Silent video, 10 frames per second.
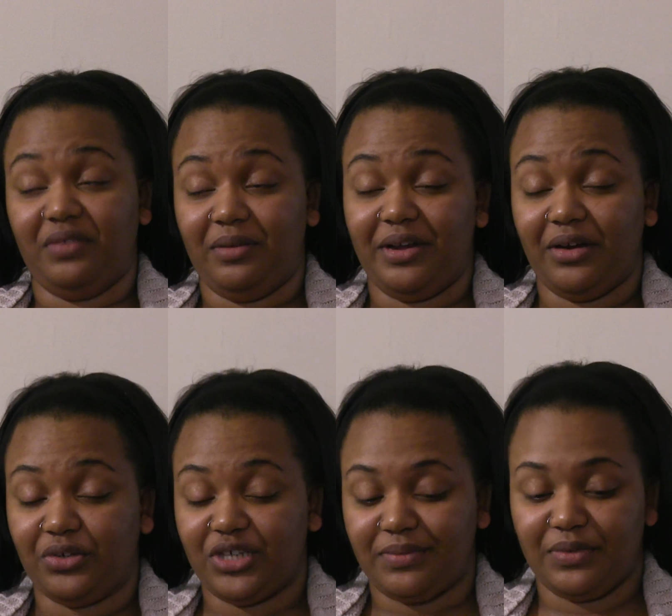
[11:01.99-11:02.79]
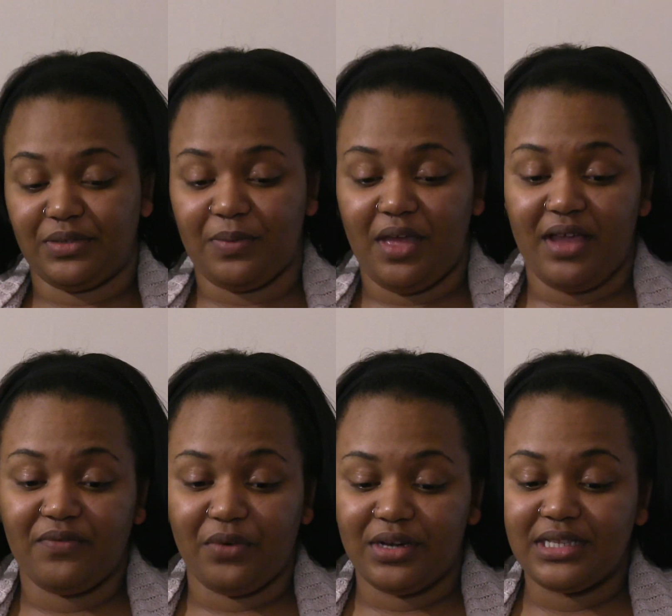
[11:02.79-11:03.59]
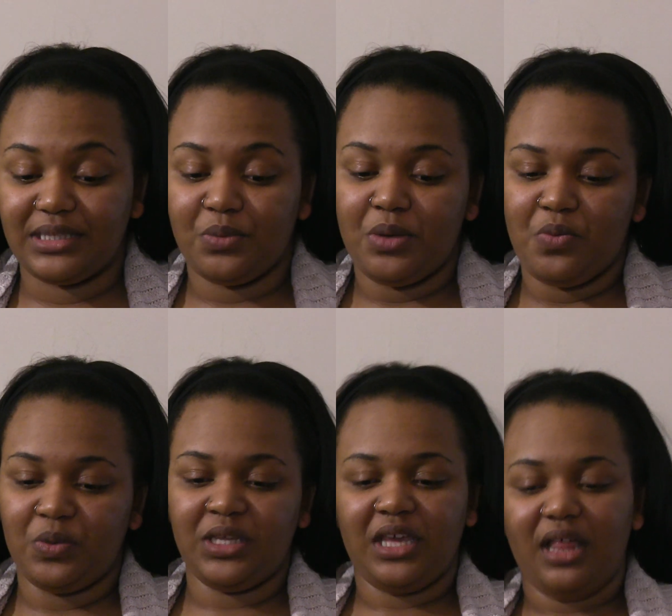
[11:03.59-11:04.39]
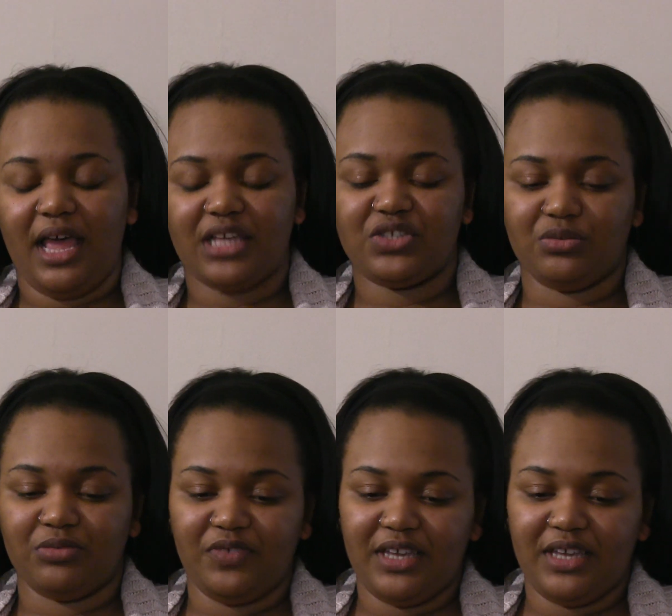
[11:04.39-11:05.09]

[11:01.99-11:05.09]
AmeriCorps jobs I was applying for is with a classroom of